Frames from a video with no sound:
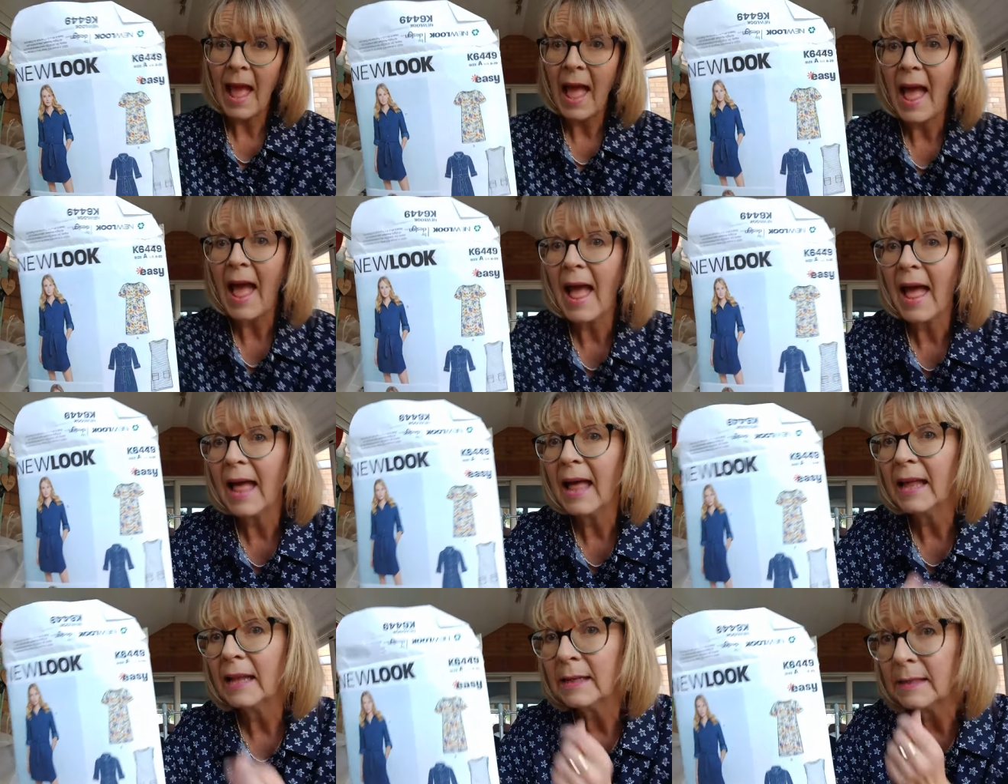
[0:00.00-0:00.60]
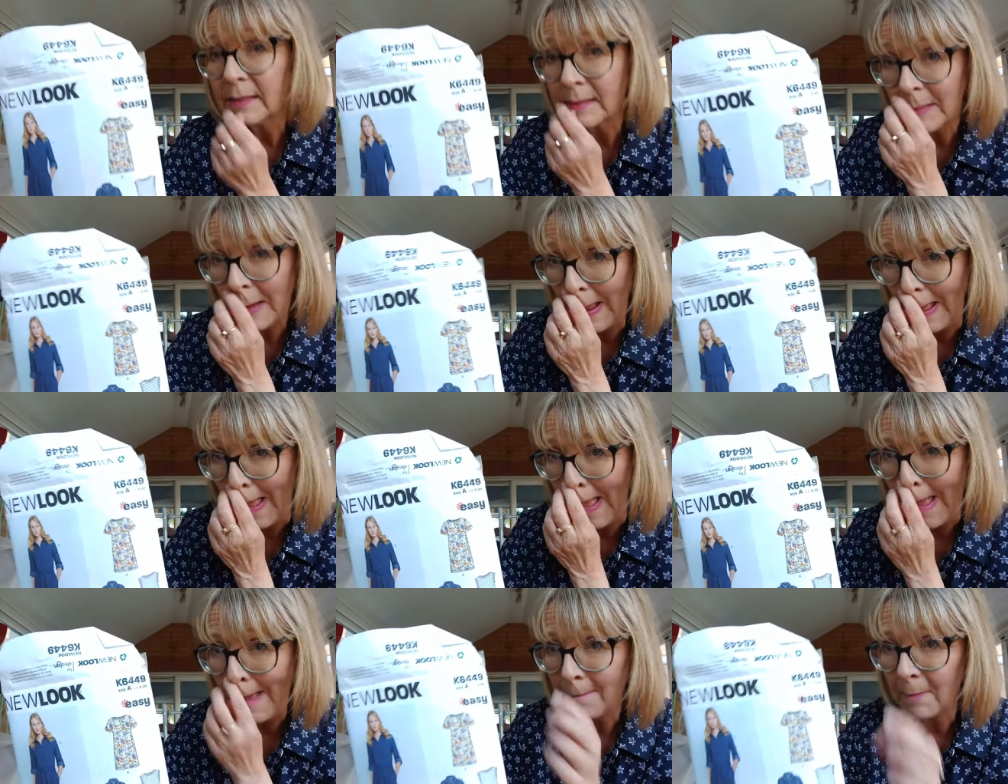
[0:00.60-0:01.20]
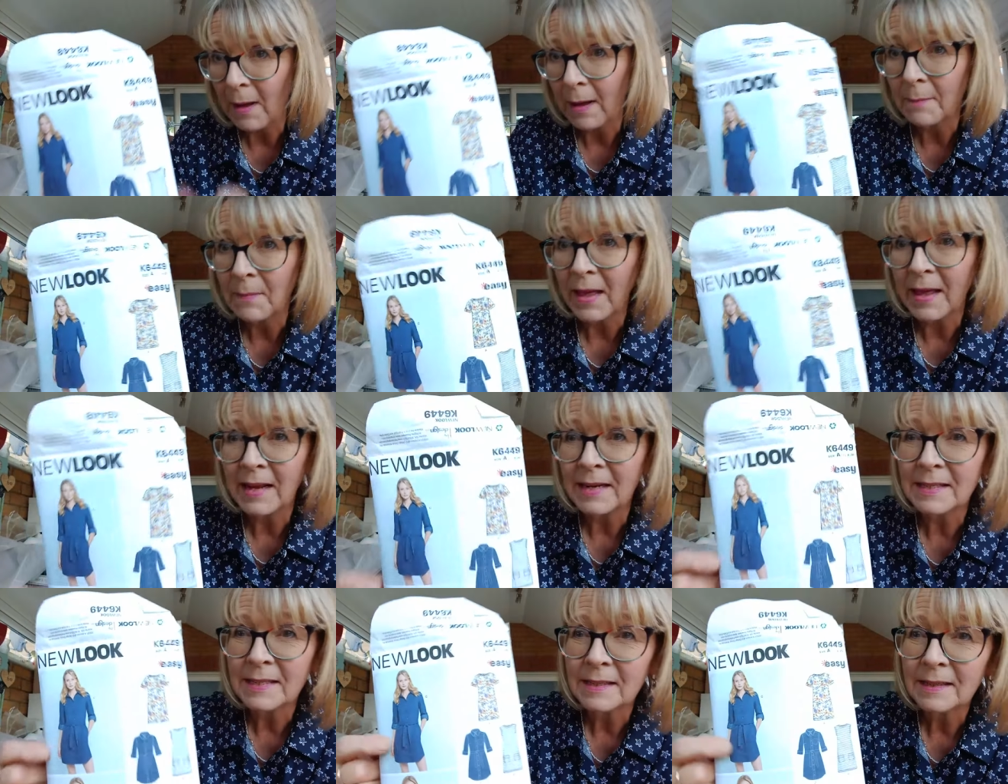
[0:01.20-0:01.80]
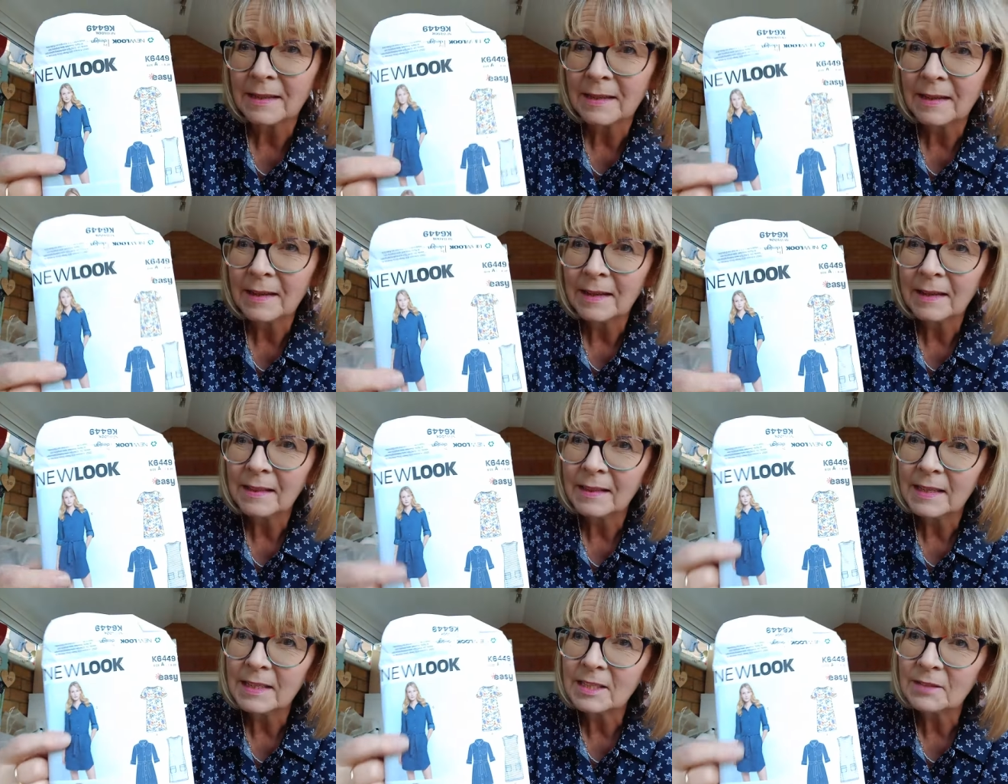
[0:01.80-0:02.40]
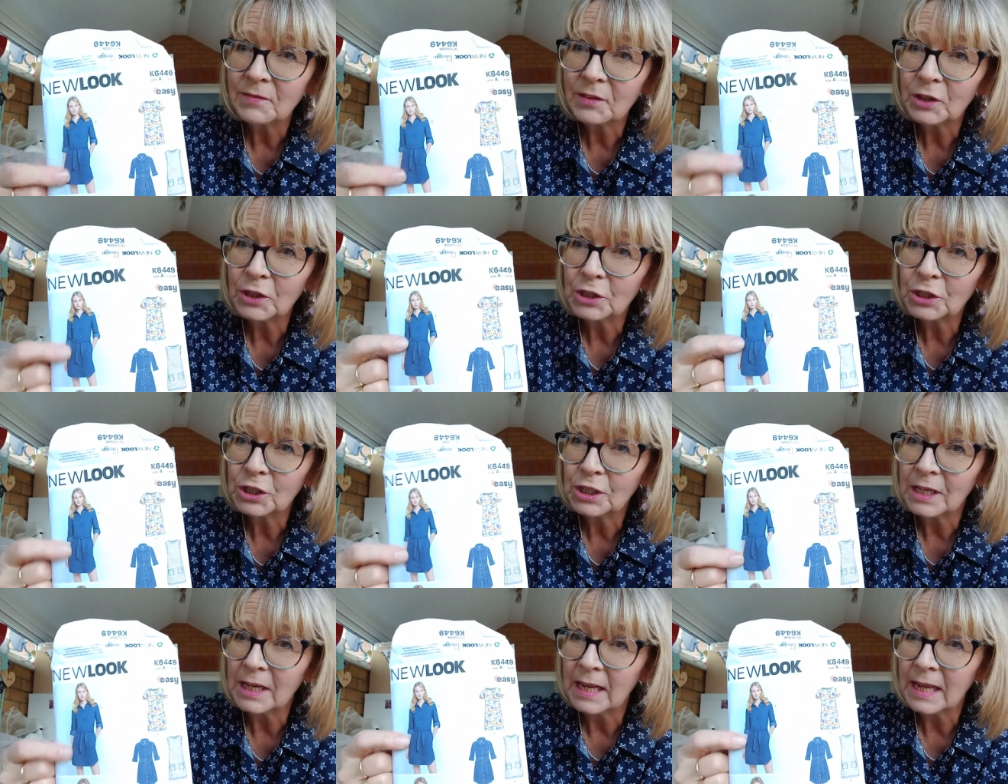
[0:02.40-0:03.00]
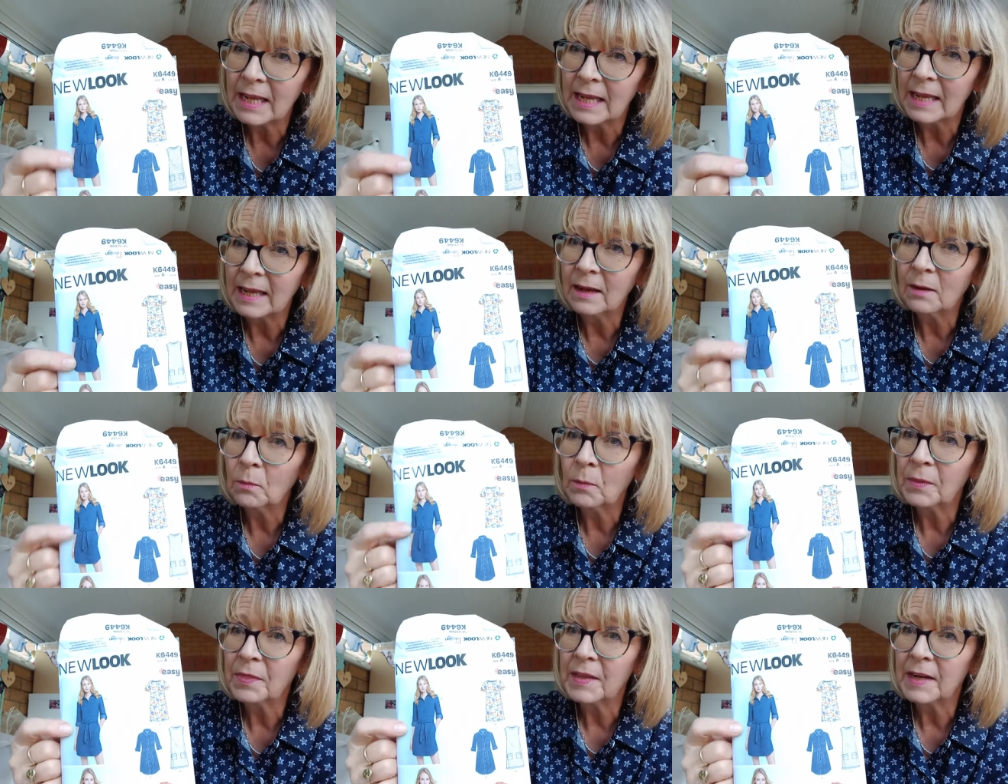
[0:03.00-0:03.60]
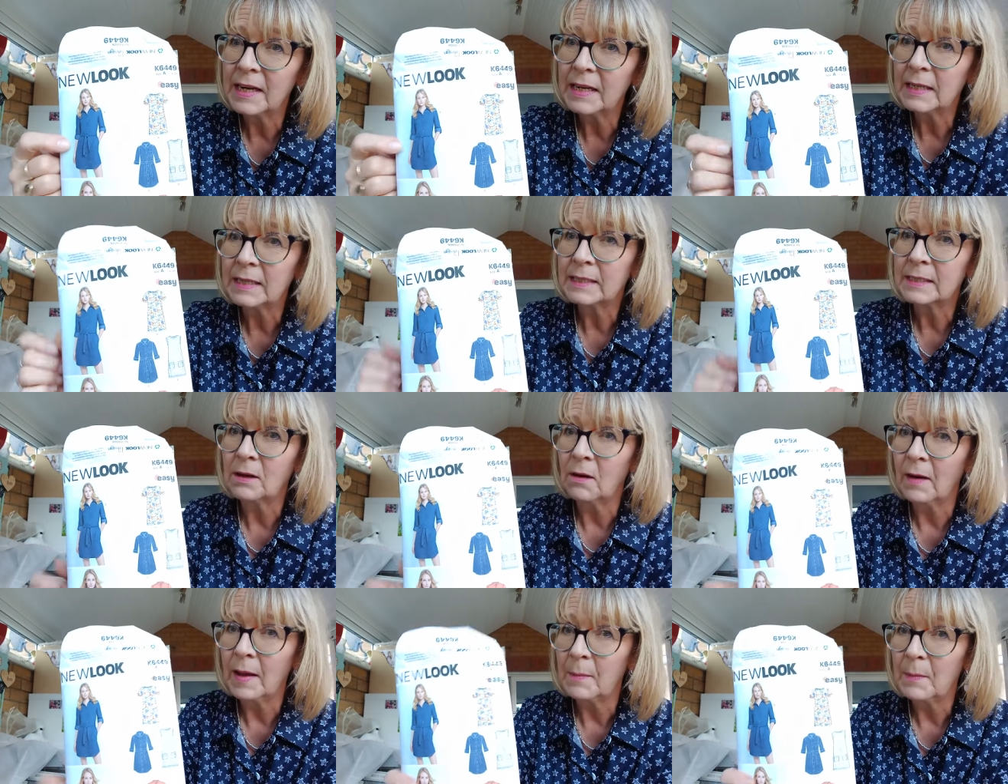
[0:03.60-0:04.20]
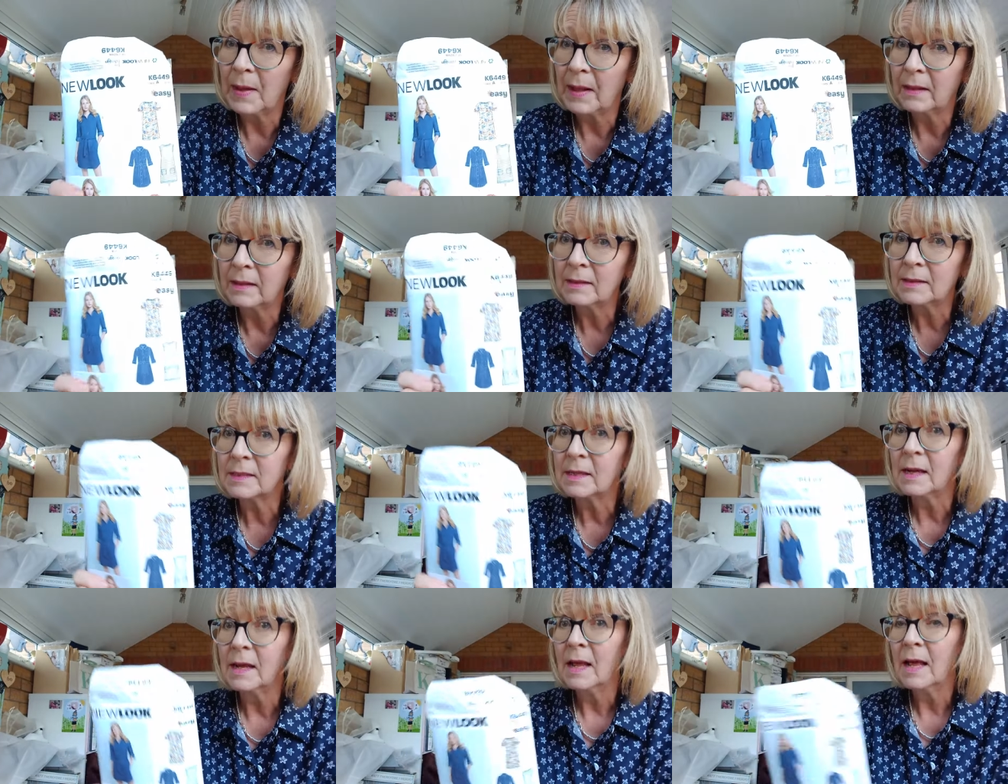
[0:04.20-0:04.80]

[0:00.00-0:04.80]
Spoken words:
and I made this version here with the little tie belt.